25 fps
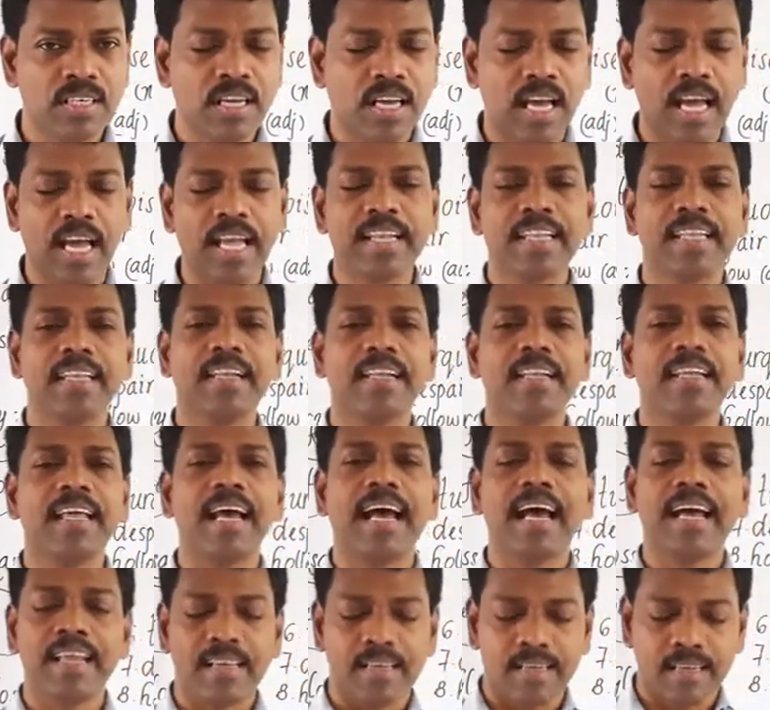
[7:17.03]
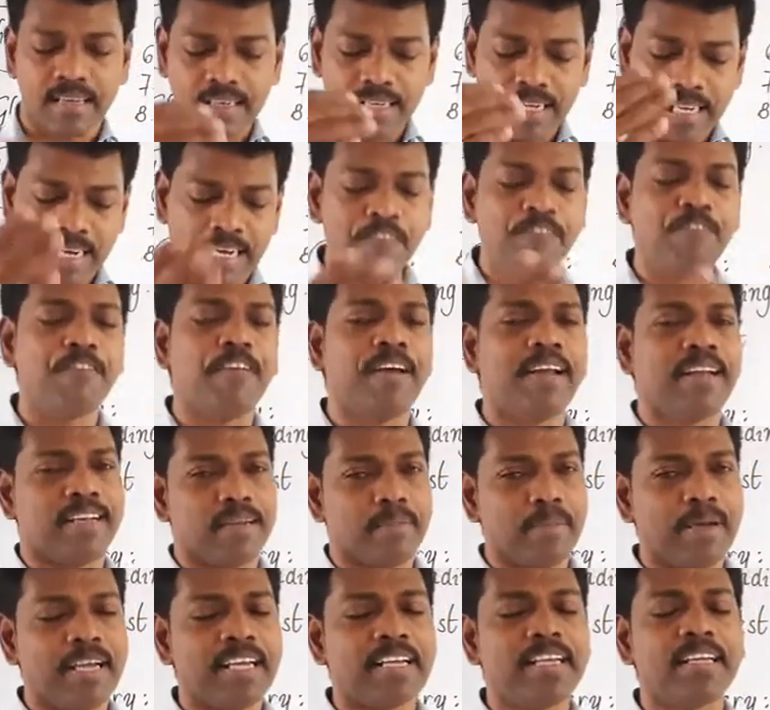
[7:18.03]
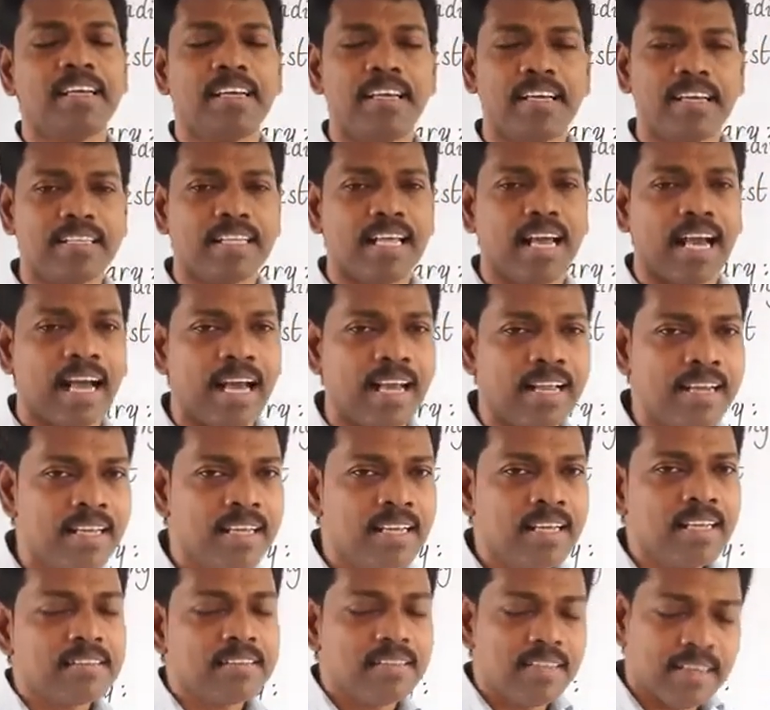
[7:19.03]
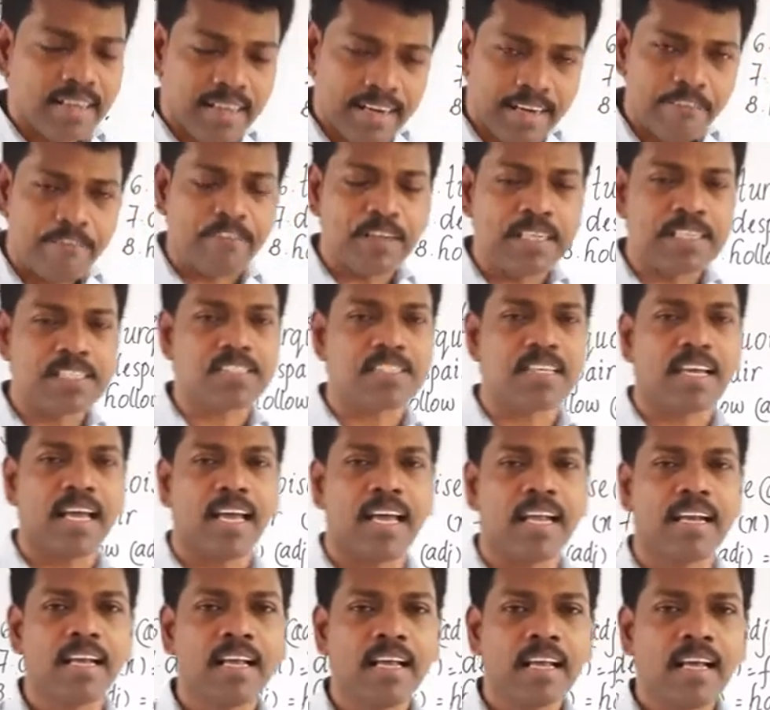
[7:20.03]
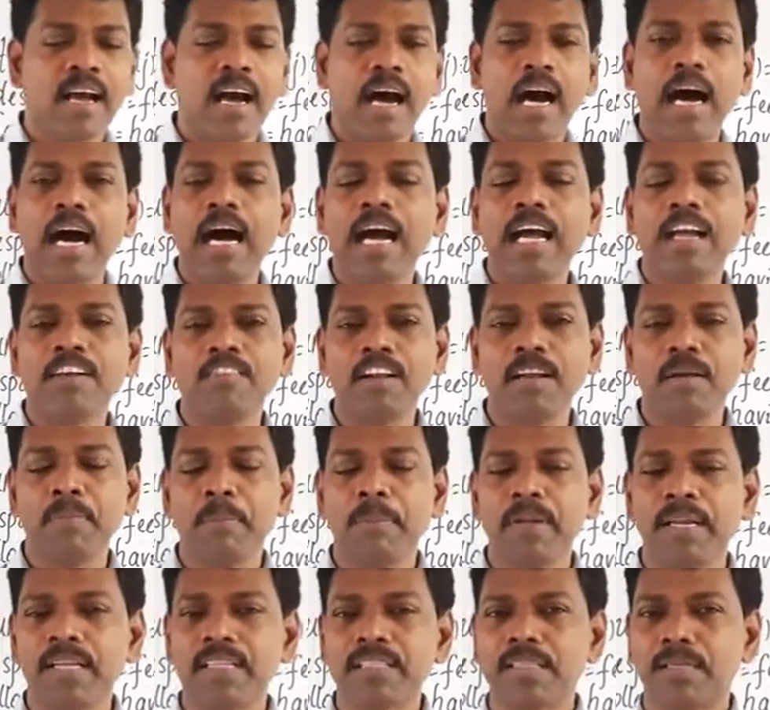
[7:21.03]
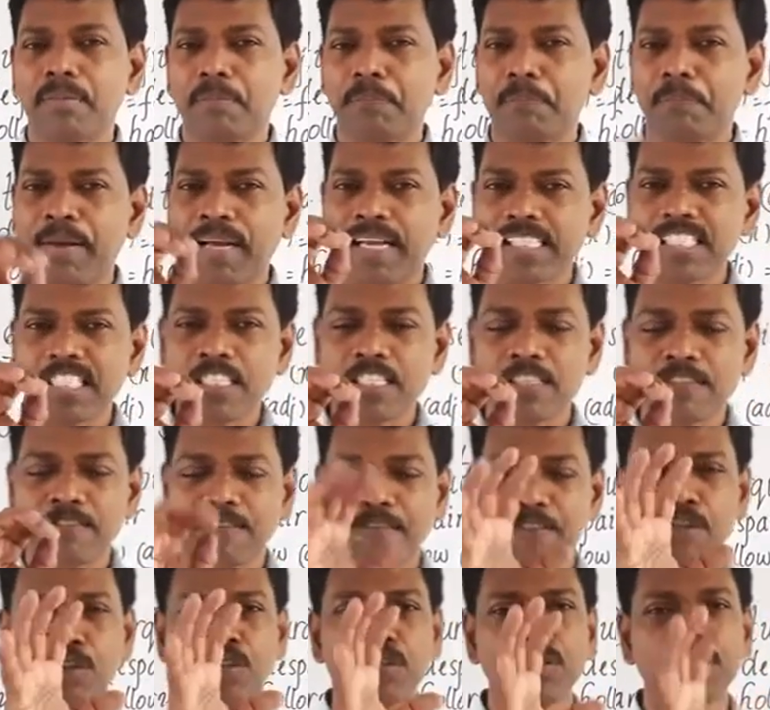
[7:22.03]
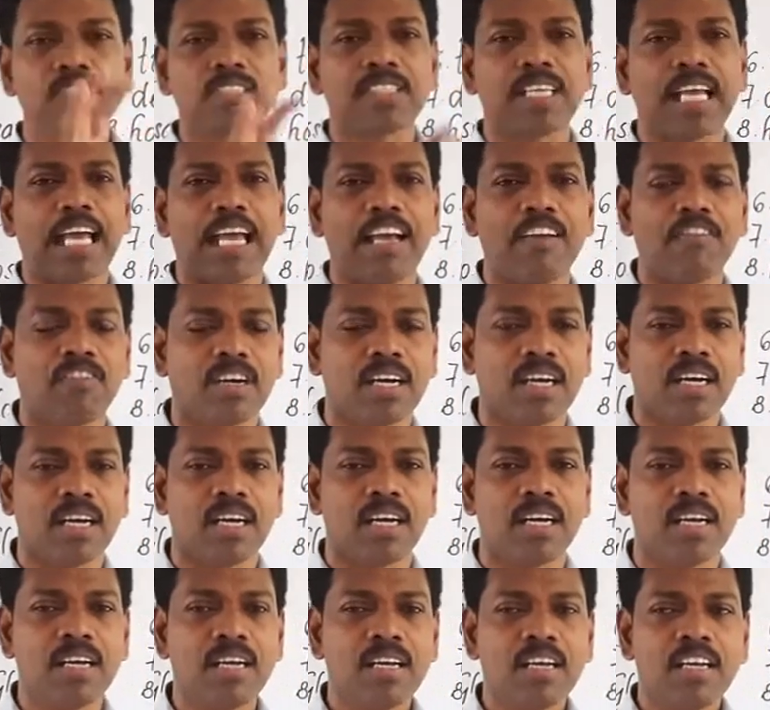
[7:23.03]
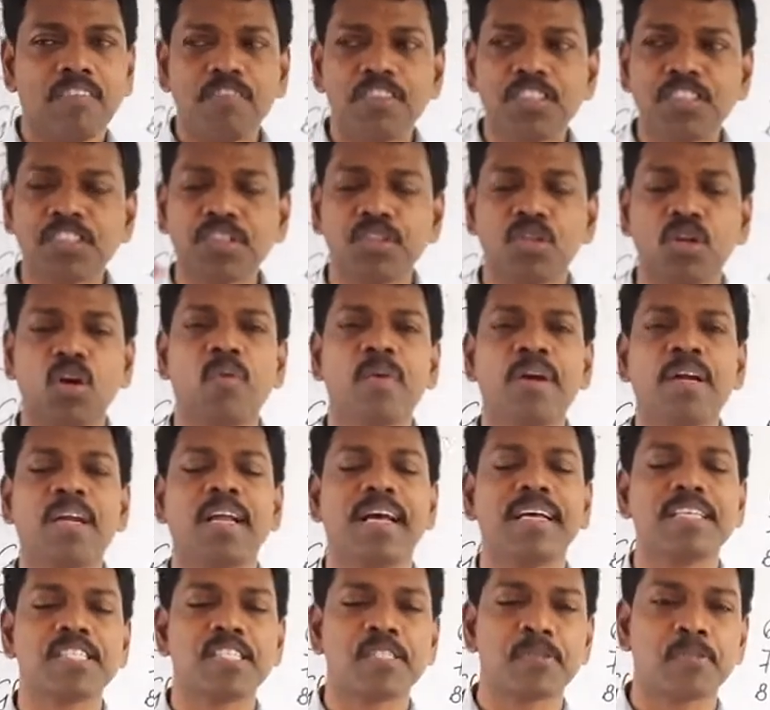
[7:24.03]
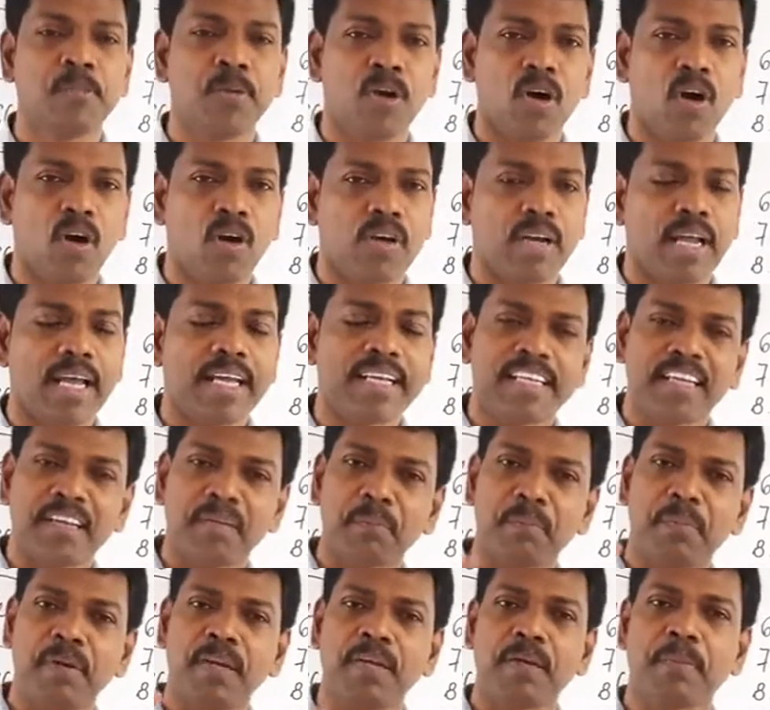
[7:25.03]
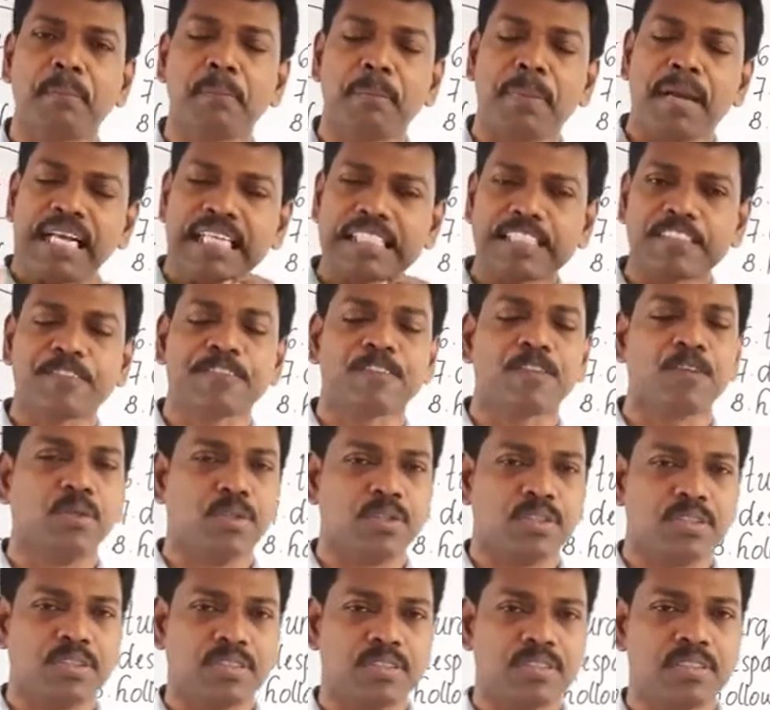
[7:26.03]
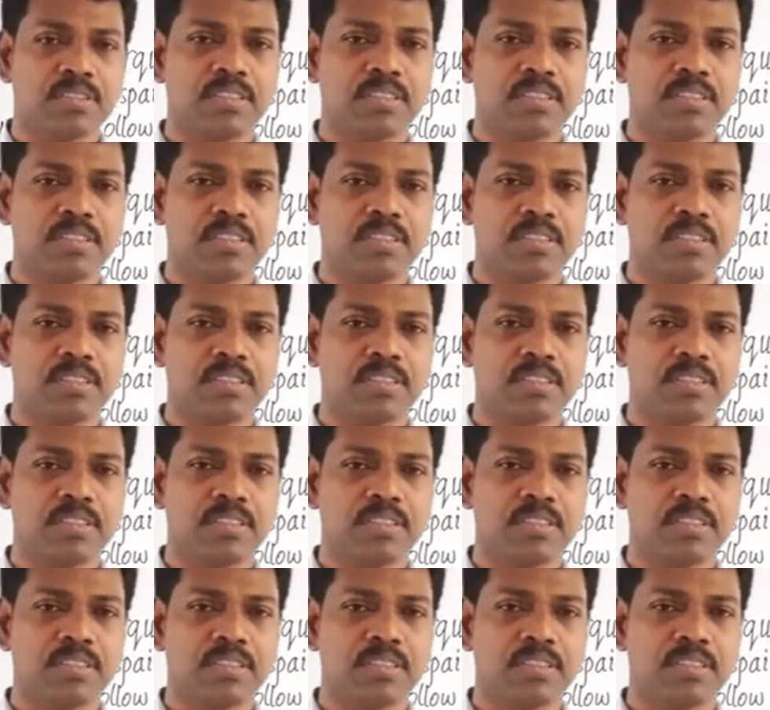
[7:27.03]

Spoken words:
And then the elephant, by hearing that, the elephant said, I will bring the best fruits ever which no one has brought. I can bring best fruits.